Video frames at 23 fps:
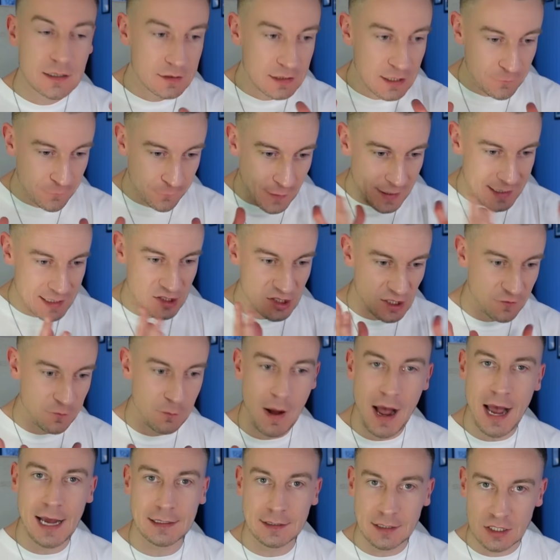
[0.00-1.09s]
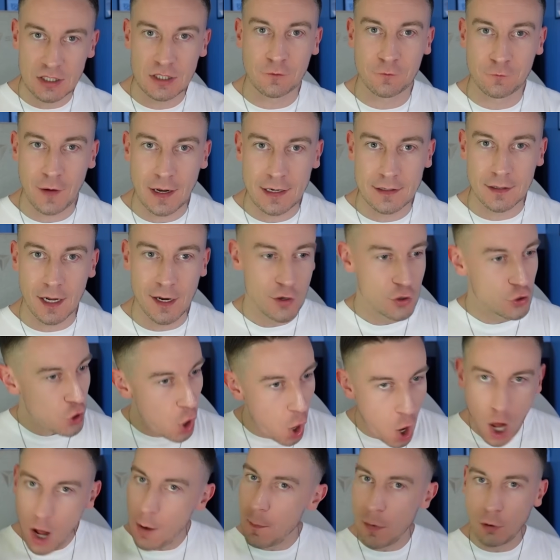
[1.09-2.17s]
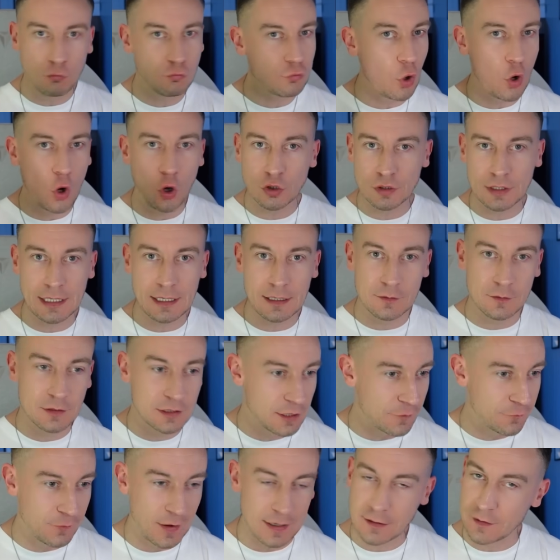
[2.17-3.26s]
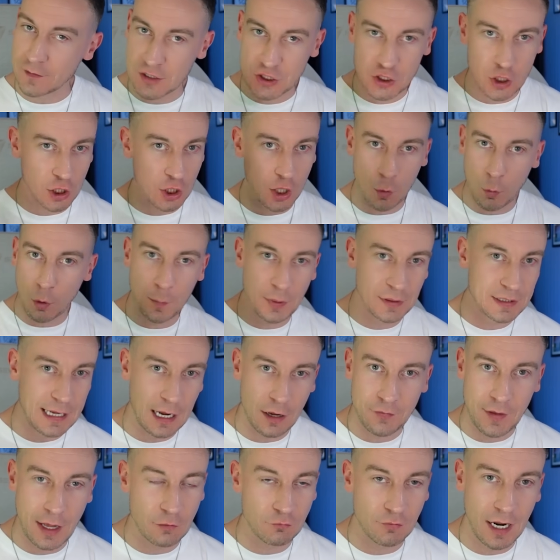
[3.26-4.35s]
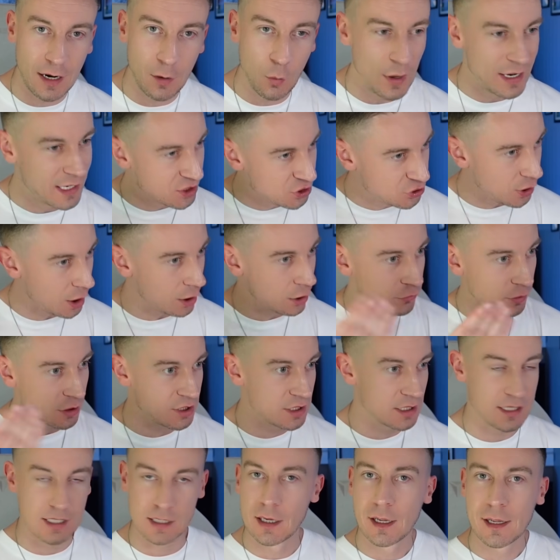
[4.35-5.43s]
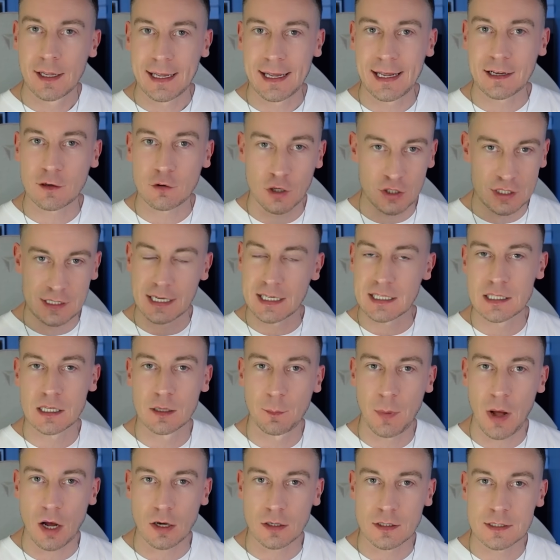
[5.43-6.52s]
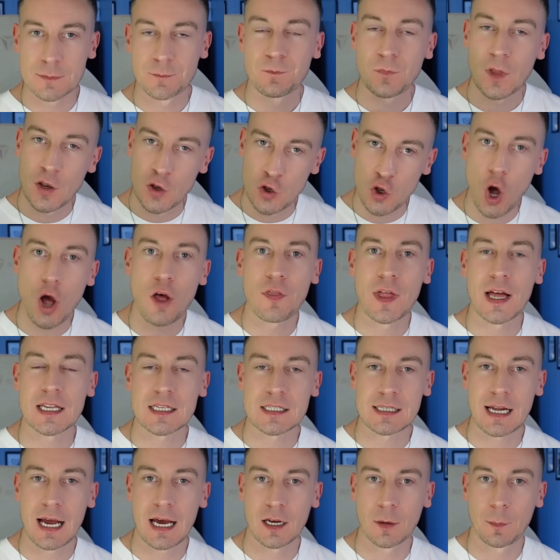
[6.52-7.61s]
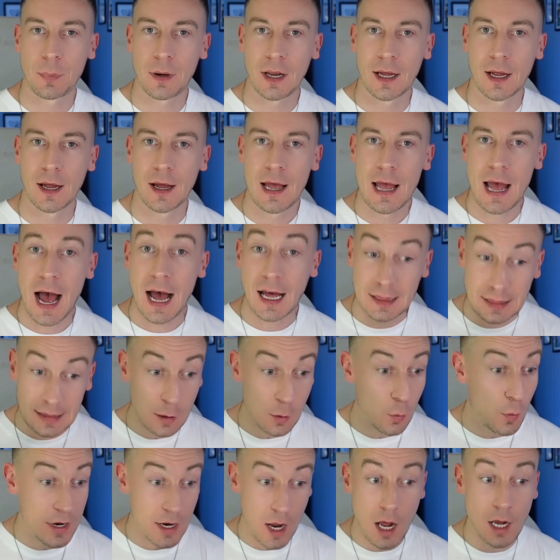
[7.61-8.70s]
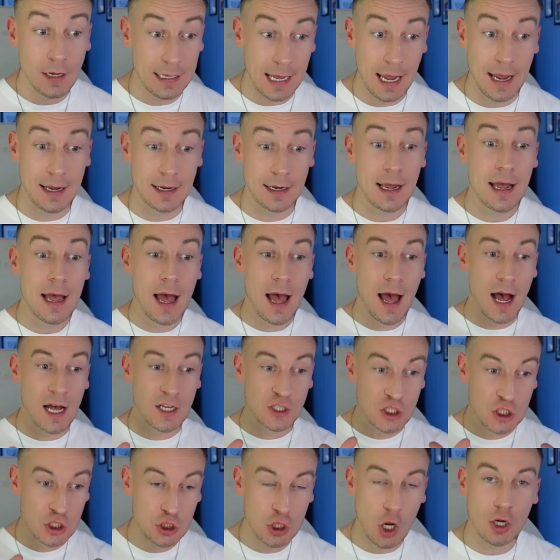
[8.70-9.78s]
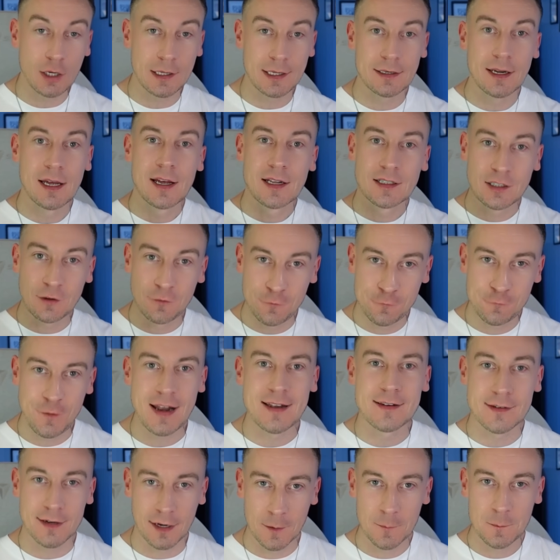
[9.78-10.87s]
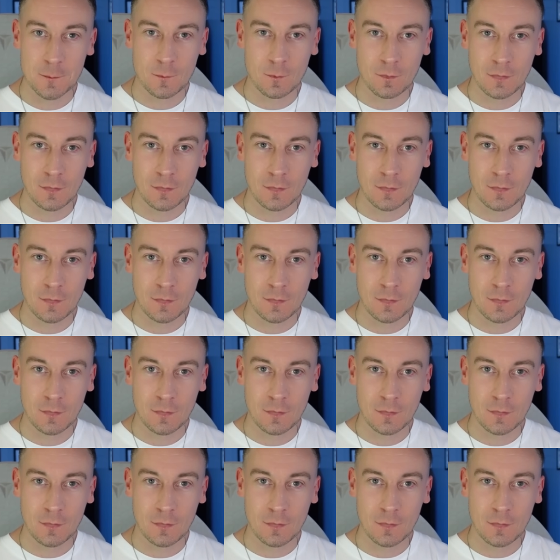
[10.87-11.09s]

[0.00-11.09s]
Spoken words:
defensive-minded defender. Not a marauding defender that's going to go up and down that right wing and start crosses crossing into the box. Not that style of player. I think we are getting a solid defender.